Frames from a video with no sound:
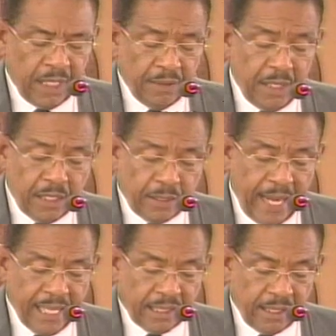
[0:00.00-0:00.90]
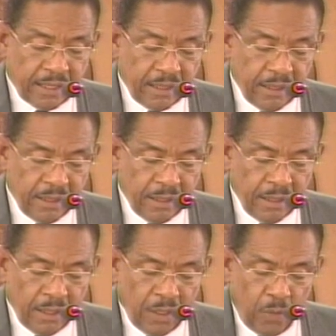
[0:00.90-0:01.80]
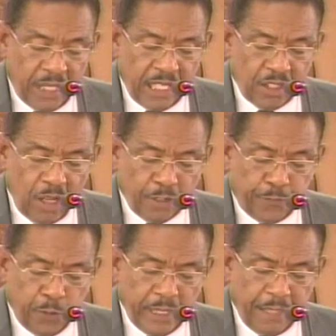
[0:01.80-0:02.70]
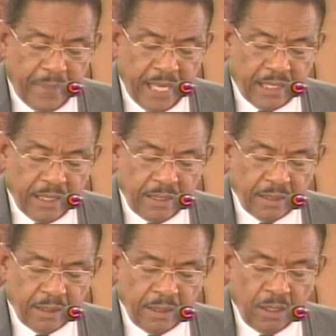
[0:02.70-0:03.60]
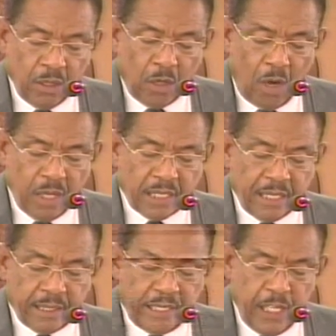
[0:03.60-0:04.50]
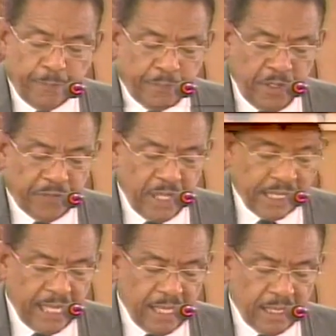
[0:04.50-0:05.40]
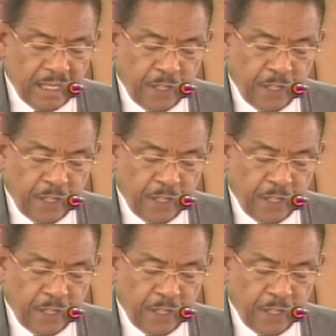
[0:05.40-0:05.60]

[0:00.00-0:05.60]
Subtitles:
This crisis, which is not fully abated, caused deep reversals in the